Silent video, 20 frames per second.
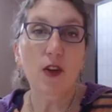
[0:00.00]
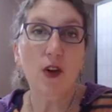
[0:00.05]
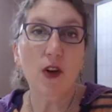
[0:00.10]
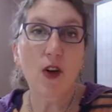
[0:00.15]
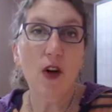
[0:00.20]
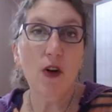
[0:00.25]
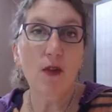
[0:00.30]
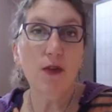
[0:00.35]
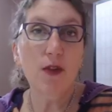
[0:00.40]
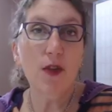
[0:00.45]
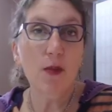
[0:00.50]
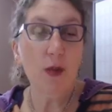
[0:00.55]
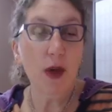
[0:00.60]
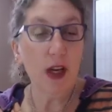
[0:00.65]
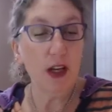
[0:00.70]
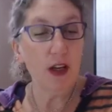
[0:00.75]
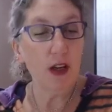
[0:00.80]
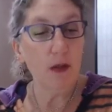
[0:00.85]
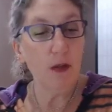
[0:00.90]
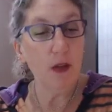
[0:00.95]
as your
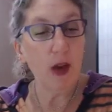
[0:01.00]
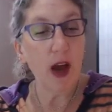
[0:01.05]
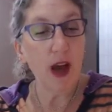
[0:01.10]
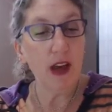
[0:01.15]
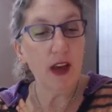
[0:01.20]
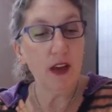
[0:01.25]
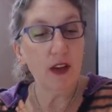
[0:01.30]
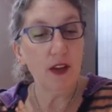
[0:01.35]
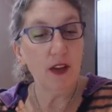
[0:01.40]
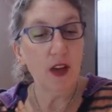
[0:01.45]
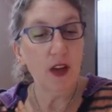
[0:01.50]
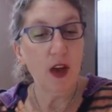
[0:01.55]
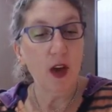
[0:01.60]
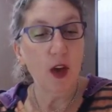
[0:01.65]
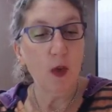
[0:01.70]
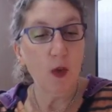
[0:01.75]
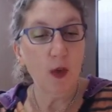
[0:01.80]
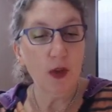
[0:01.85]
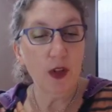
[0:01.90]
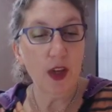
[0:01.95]
confirmation bias
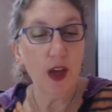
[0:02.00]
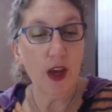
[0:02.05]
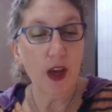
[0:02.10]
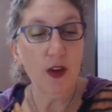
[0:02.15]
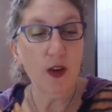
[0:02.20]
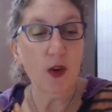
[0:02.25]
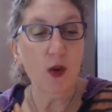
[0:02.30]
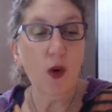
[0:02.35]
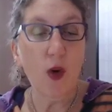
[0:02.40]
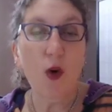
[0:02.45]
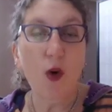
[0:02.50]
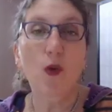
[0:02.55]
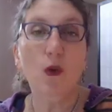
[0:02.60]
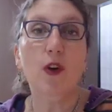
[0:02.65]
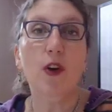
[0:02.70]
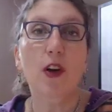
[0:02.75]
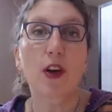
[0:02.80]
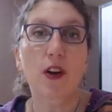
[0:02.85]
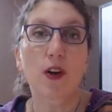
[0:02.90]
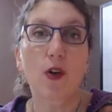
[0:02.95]
will tell you
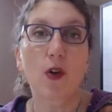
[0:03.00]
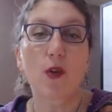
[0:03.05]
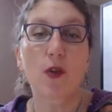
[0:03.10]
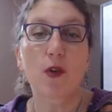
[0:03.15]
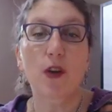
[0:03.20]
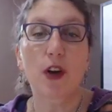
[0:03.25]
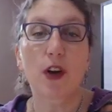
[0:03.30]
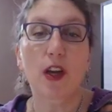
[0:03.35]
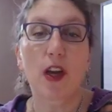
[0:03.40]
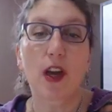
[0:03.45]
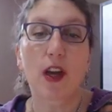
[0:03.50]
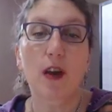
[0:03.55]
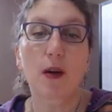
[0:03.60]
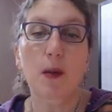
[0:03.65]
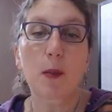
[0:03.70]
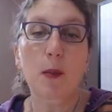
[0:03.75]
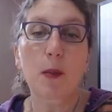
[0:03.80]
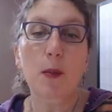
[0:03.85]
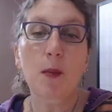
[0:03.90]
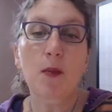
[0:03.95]
over and over again.
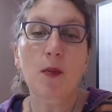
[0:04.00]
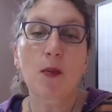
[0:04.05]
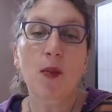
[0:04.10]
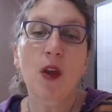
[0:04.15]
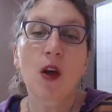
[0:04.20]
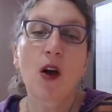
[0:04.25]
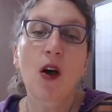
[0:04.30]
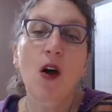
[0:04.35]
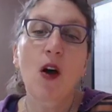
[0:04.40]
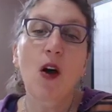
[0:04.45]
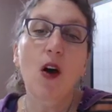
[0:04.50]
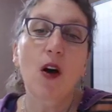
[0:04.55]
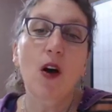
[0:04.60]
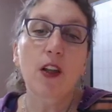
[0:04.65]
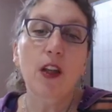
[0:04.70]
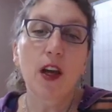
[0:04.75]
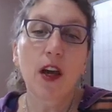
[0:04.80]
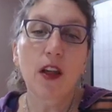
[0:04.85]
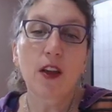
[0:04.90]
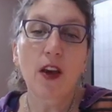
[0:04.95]

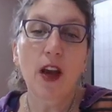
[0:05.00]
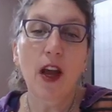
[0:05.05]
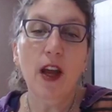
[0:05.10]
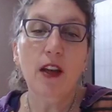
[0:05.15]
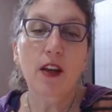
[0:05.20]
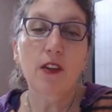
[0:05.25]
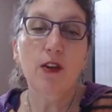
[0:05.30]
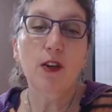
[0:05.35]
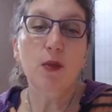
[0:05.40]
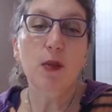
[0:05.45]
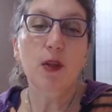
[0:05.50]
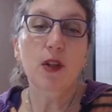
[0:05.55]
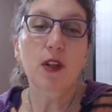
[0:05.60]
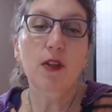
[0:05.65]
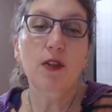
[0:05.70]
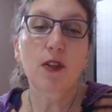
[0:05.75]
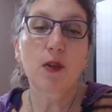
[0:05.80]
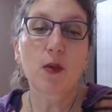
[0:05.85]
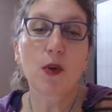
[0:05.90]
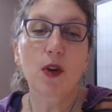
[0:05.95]
On the other hand, if you
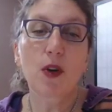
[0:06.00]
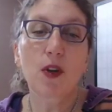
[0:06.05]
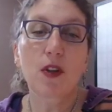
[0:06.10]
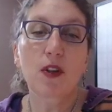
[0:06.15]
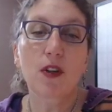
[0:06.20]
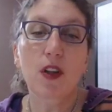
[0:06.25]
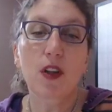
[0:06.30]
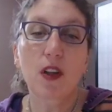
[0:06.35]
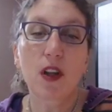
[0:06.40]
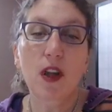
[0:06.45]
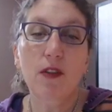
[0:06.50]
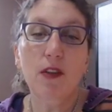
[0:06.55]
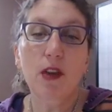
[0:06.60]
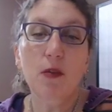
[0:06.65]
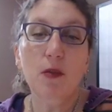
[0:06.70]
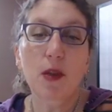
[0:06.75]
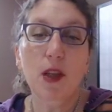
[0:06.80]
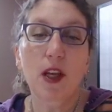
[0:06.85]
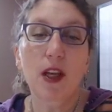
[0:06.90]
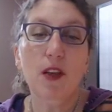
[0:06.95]
believe the world is a
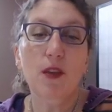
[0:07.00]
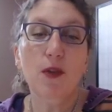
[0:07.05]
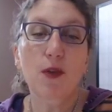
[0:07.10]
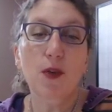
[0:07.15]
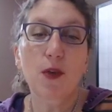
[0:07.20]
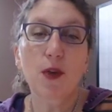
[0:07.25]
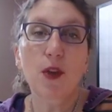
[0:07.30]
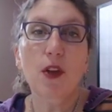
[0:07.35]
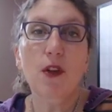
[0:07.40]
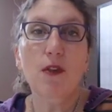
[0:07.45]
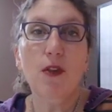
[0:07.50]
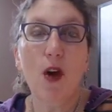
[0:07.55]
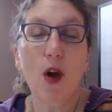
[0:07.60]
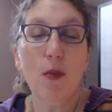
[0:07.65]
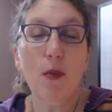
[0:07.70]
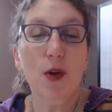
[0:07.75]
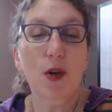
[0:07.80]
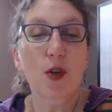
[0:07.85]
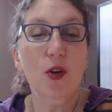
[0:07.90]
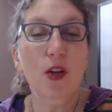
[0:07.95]
loving place full of
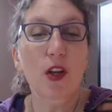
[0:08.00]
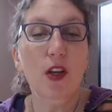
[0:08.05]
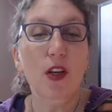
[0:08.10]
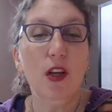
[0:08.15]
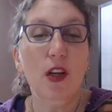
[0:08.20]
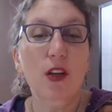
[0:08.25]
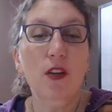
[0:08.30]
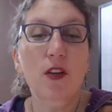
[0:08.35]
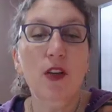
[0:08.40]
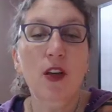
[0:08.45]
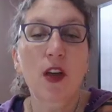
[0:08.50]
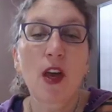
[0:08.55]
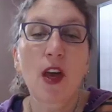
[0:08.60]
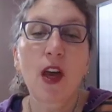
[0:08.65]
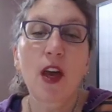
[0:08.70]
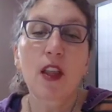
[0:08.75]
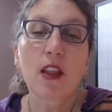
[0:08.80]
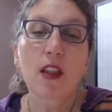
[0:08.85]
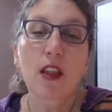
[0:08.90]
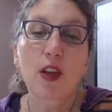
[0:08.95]
opportunities,
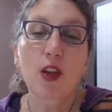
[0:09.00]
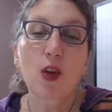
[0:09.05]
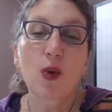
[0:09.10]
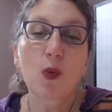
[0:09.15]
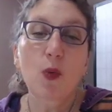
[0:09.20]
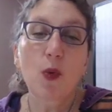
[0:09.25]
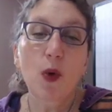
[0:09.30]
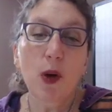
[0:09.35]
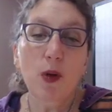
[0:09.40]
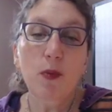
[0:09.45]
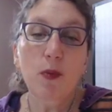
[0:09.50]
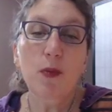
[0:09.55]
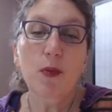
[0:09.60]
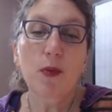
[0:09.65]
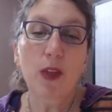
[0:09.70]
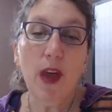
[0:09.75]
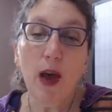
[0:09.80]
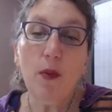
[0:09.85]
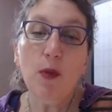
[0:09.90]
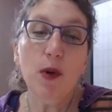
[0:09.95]
then
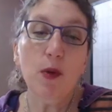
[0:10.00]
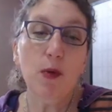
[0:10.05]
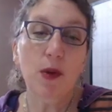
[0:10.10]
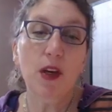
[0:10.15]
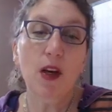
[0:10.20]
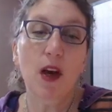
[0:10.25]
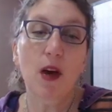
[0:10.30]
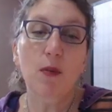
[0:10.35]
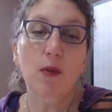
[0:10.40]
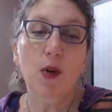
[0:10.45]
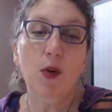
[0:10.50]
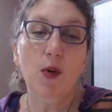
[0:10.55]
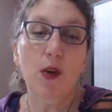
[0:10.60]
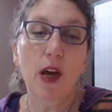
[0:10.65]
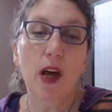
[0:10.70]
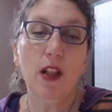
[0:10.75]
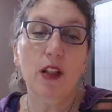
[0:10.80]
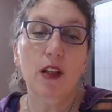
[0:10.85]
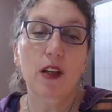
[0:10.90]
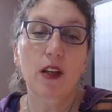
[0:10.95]
that will become
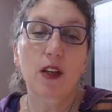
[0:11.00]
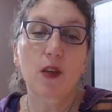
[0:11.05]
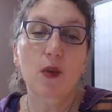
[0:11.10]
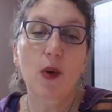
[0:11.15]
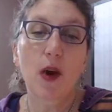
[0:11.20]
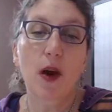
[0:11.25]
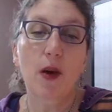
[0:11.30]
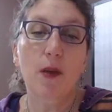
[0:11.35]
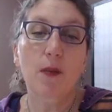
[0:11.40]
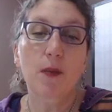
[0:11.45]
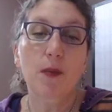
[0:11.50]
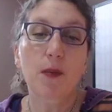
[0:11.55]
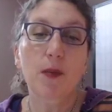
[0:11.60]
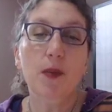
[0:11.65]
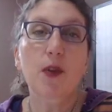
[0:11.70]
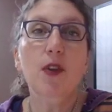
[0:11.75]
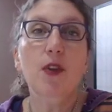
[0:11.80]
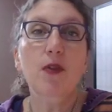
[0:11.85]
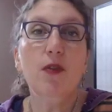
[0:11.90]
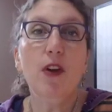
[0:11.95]
your reality as well.
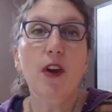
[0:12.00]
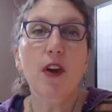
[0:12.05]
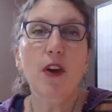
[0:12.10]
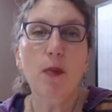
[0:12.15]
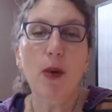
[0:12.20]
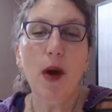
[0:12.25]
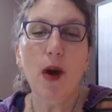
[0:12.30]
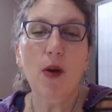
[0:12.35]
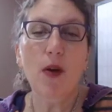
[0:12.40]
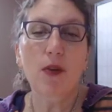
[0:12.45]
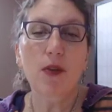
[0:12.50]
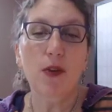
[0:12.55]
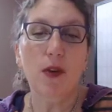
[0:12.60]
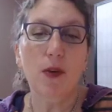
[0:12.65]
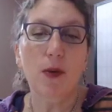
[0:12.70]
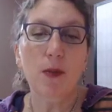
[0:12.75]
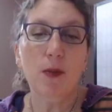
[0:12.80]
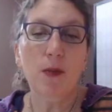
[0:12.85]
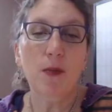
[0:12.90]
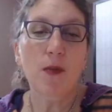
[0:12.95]
It's very
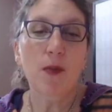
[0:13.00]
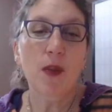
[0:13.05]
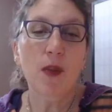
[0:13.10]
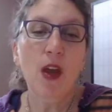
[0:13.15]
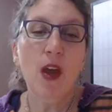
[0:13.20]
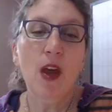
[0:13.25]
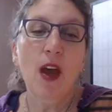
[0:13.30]
powerful.